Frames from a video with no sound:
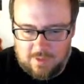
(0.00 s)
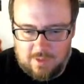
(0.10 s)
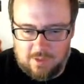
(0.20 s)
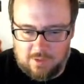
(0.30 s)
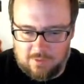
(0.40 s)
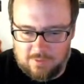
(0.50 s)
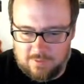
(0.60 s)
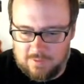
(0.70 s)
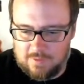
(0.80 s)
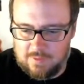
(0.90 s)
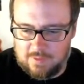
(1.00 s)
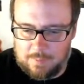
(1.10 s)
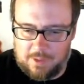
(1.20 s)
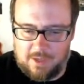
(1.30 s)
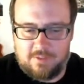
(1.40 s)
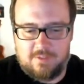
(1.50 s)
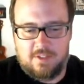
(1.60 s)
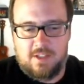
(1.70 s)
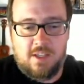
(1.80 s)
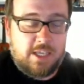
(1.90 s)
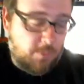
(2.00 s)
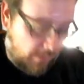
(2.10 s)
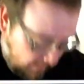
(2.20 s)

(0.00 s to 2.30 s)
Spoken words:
uh-oh, I'm dead. Anyway,